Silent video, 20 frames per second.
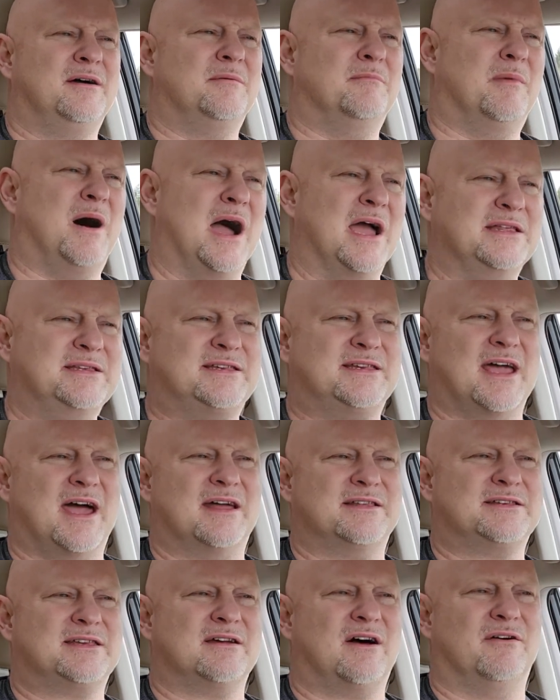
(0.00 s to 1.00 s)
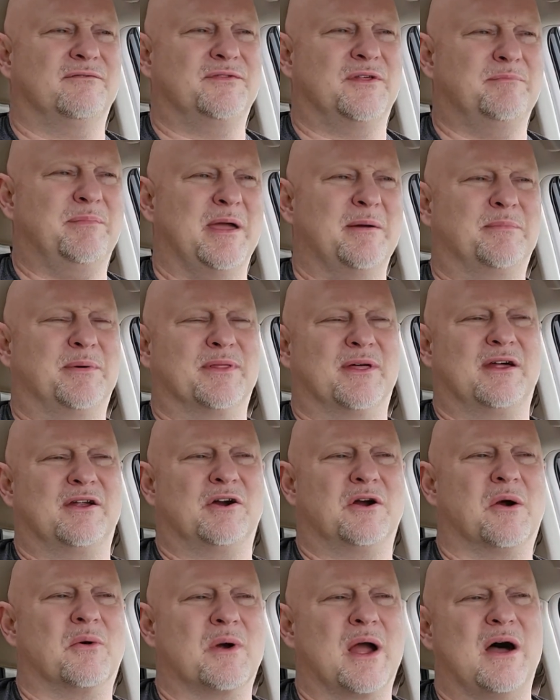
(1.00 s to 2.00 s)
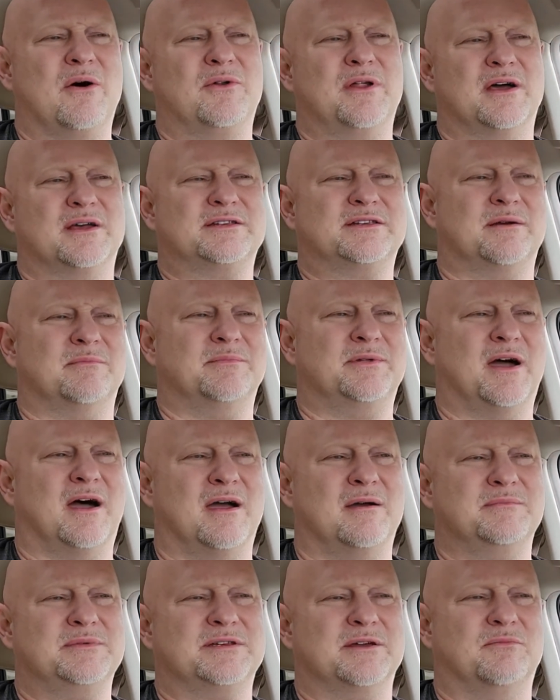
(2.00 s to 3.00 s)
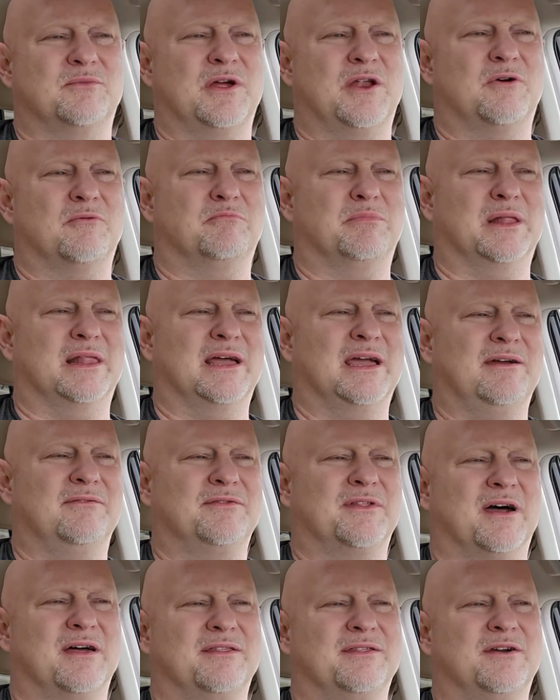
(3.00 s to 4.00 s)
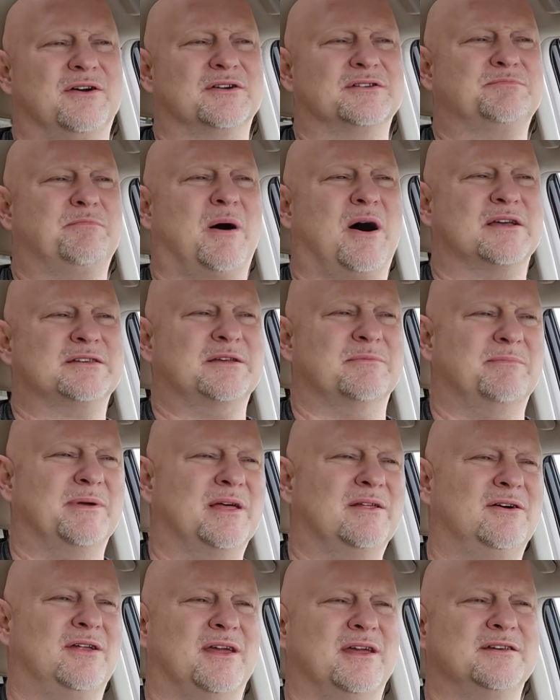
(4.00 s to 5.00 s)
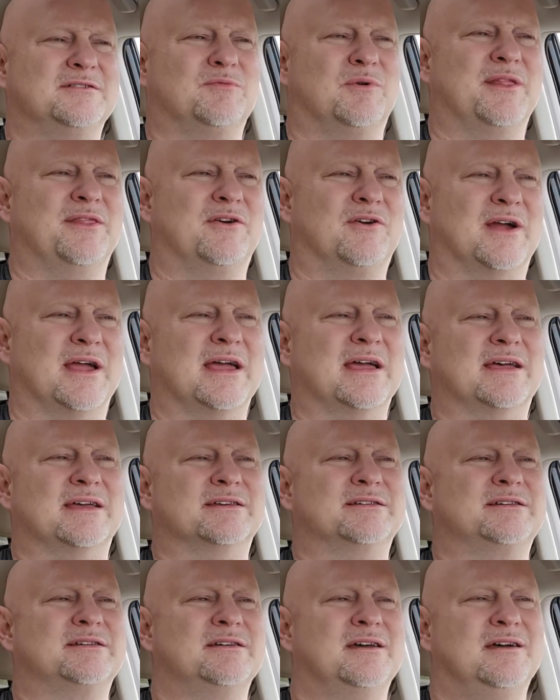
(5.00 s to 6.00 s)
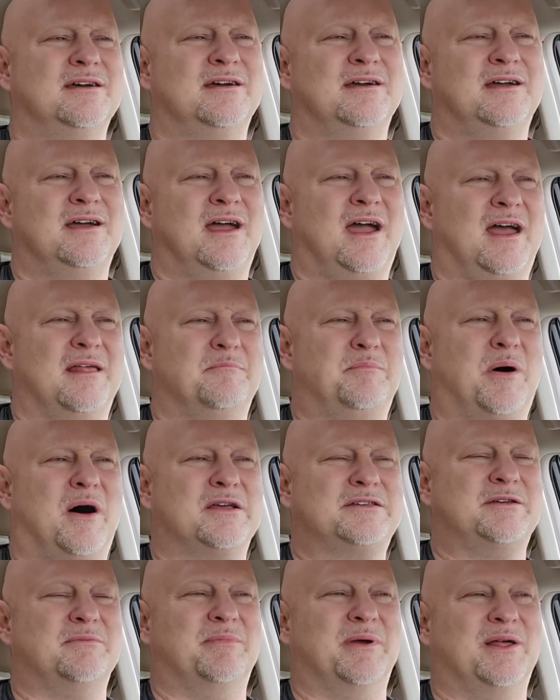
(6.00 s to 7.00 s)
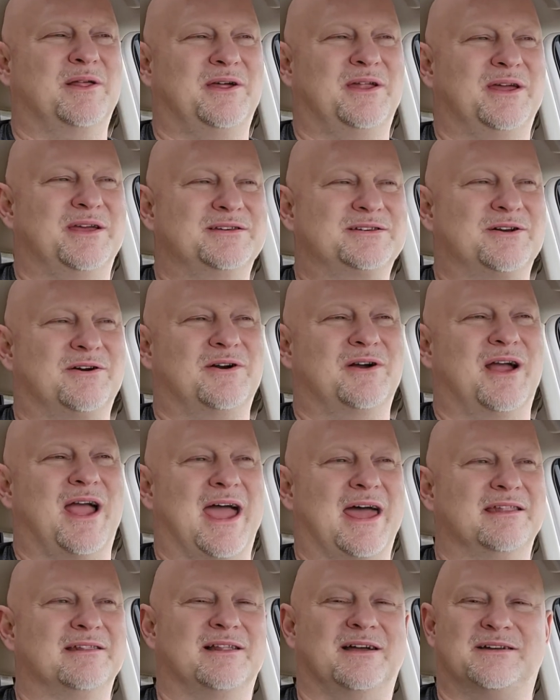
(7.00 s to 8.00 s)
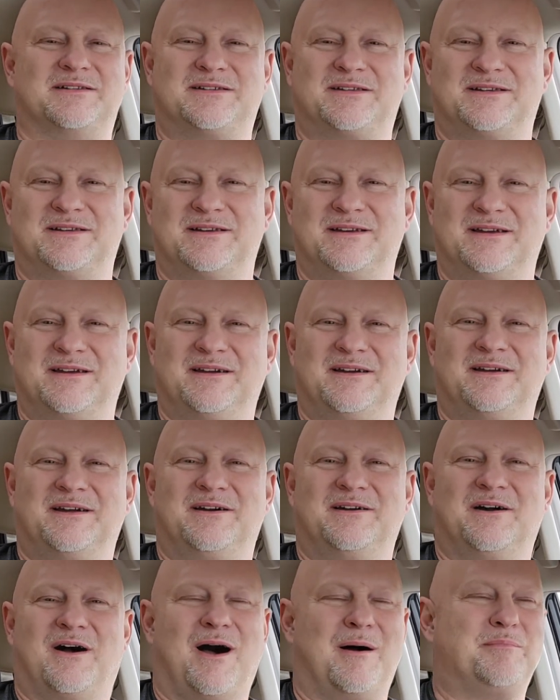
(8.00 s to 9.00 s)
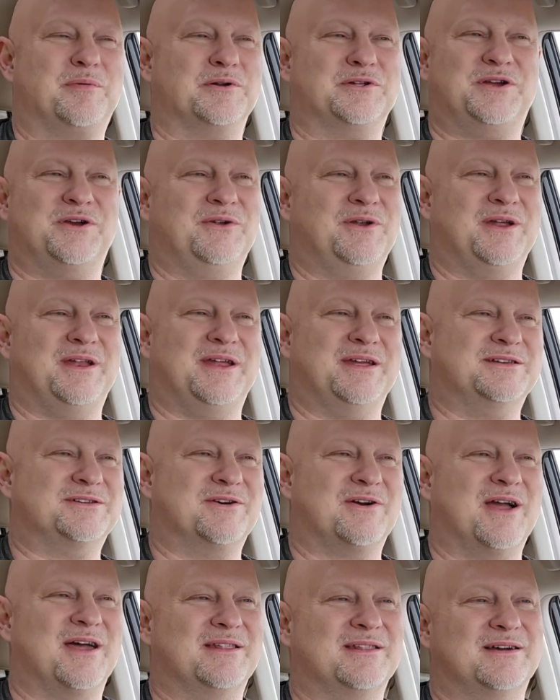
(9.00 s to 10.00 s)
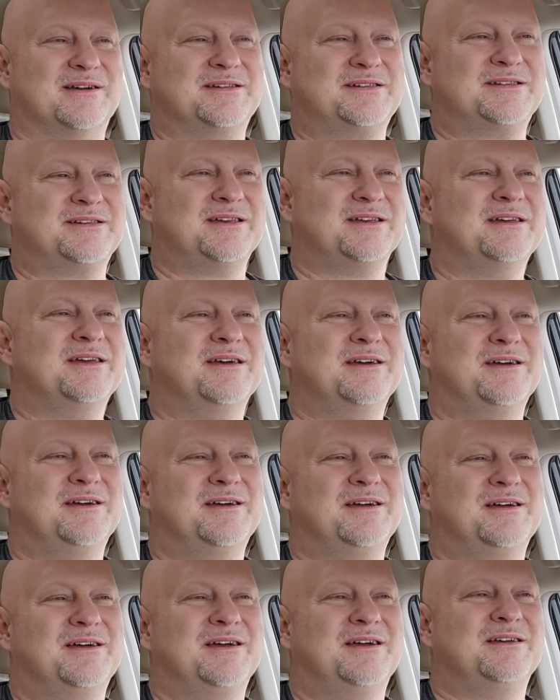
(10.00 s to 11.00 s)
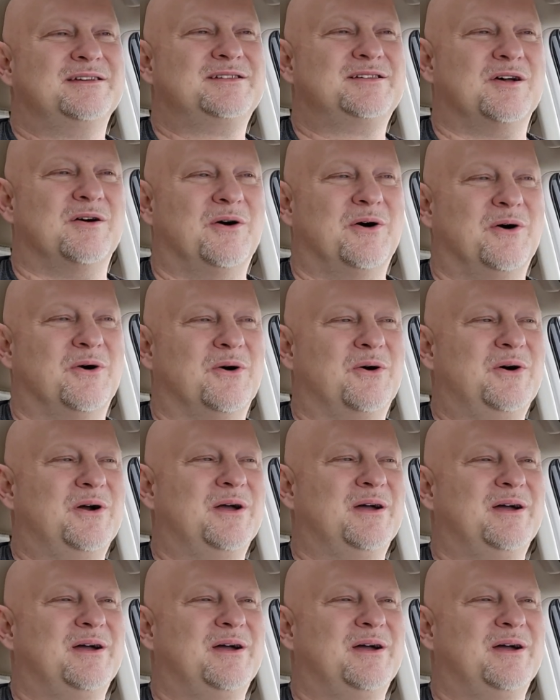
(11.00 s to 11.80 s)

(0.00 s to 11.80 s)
mindsets of the people that are around us sometimes, and we don't believe that there's possibilities when there is. And possibilities are endless. Opportunities are endless. So,